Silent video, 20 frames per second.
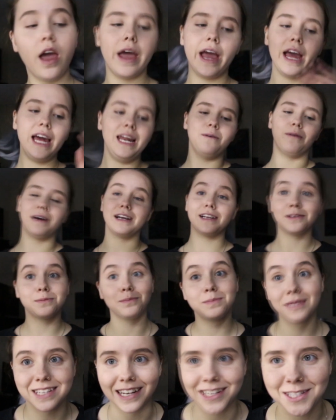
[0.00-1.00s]
anyways,
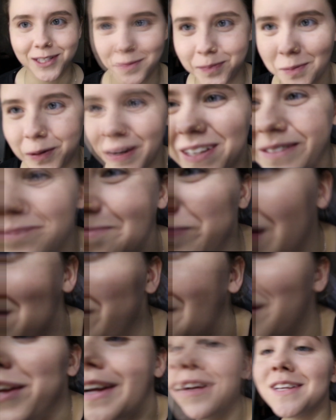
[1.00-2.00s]
besides the point.
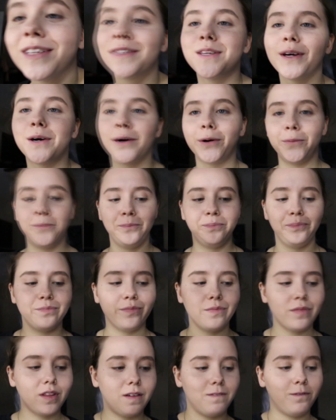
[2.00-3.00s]
So
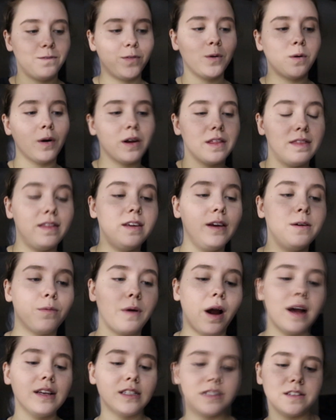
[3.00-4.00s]
for the
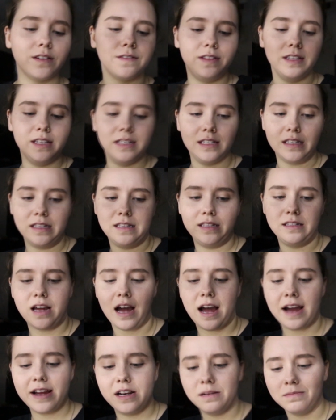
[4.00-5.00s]
rest of these
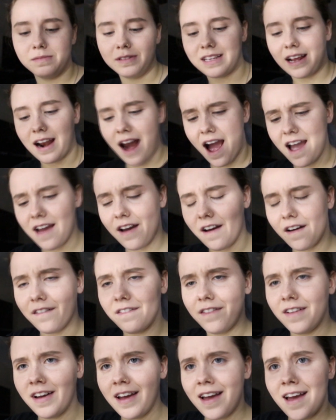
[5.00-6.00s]
items that I
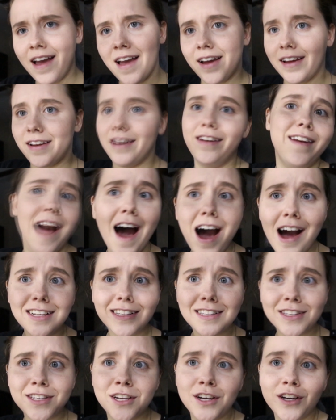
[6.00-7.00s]
have
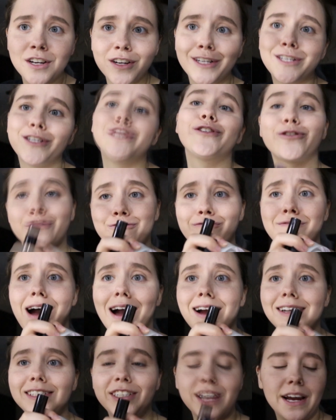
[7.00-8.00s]
not
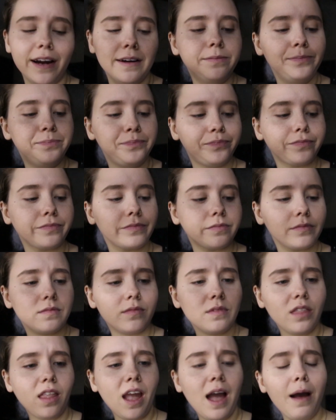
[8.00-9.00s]
tried yet, I'm
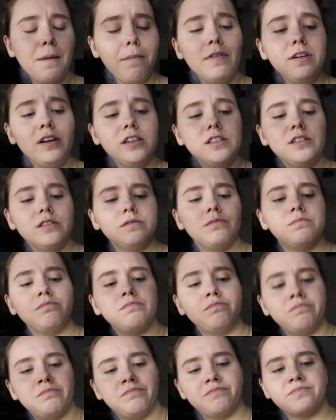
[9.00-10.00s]
gonna
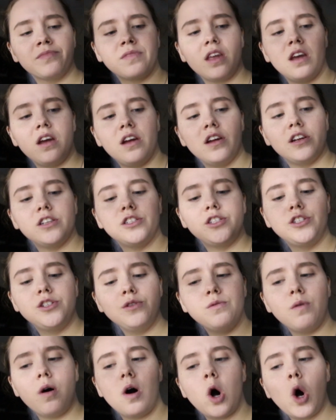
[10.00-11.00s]

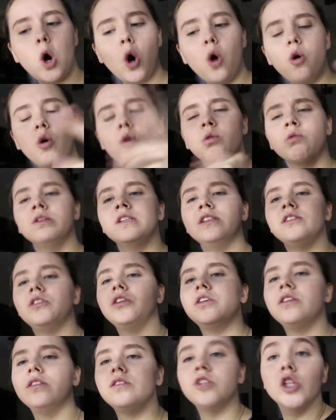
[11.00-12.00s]
do a whole
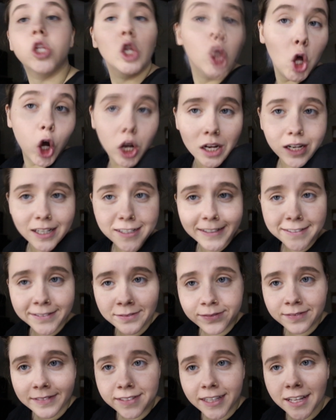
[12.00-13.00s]
look,
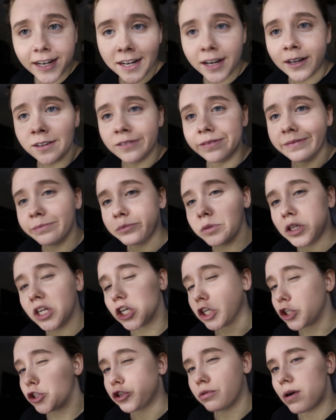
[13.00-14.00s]
you know? I'm
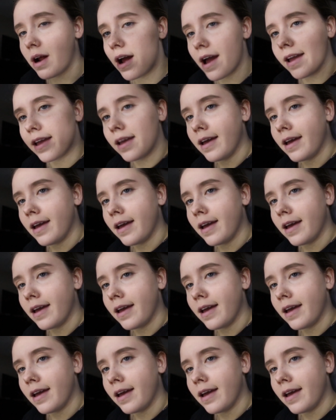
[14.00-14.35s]
gonna try